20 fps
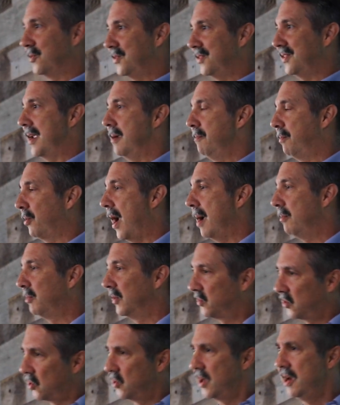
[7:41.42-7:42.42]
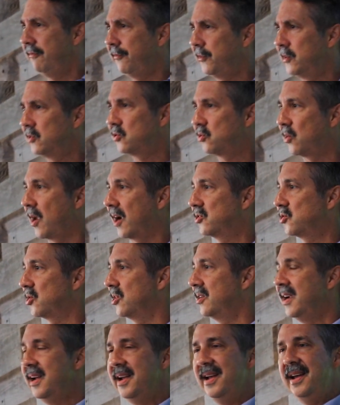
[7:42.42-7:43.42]
those same problems. So
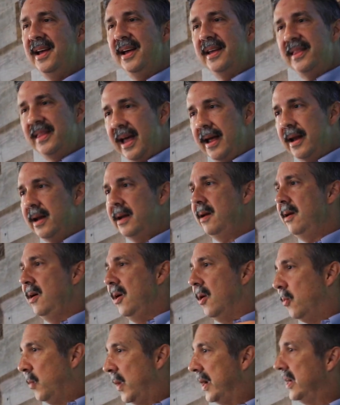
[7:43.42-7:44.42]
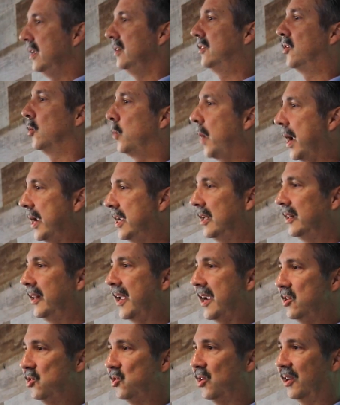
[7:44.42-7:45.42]
infrastructure then went into
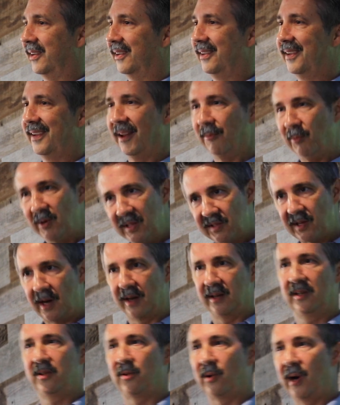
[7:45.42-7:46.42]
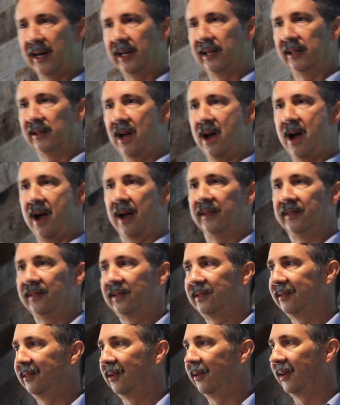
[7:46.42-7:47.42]
regulation, and we started creating
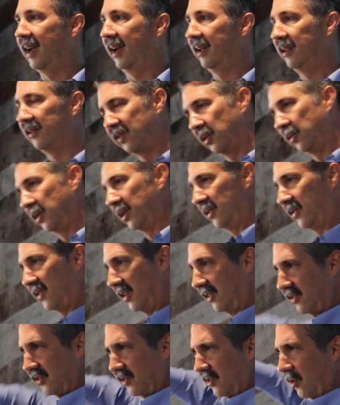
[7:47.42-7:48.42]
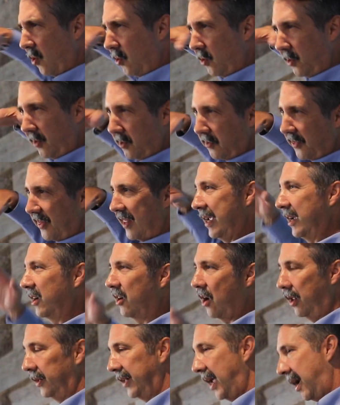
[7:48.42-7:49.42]
laws. Okay, so there's this whole thing
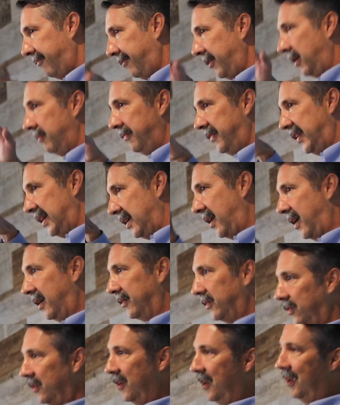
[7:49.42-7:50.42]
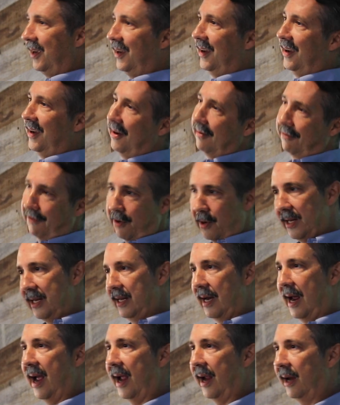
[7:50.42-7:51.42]
called FMVS,
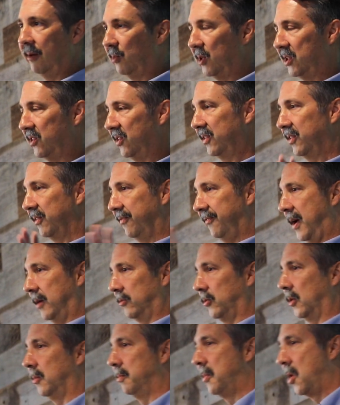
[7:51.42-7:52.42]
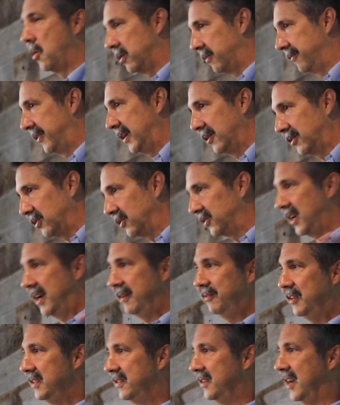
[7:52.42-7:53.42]
49, which is the Federal Motor Vehicle
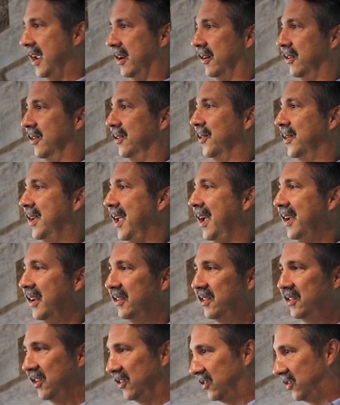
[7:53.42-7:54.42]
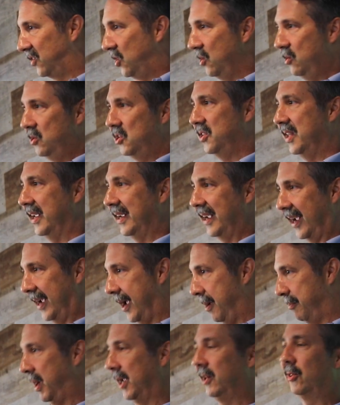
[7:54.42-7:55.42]
Safety Standard, okay? It's this huge thing. I
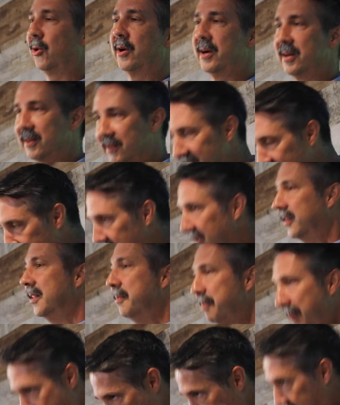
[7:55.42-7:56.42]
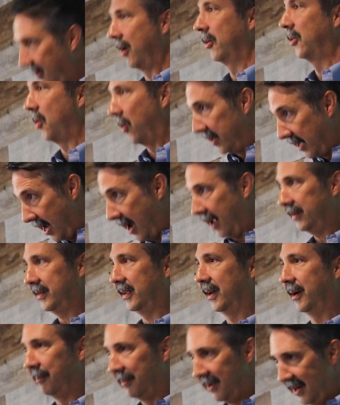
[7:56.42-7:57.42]
got my lawyer sitting in the background going, yeah,
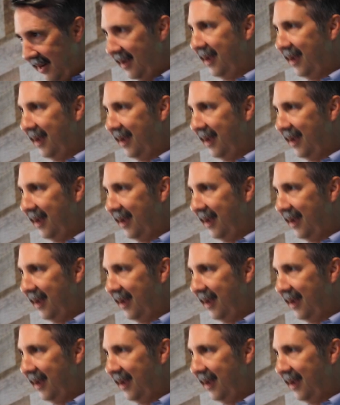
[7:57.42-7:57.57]
Tim,